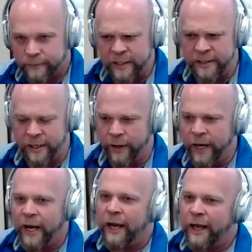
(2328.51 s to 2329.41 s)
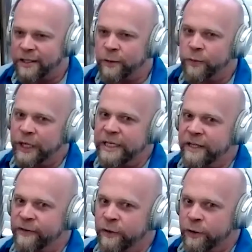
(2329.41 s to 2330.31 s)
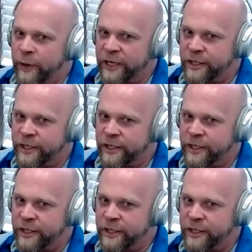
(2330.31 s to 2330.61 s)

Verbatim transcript: So that's a really difficult question.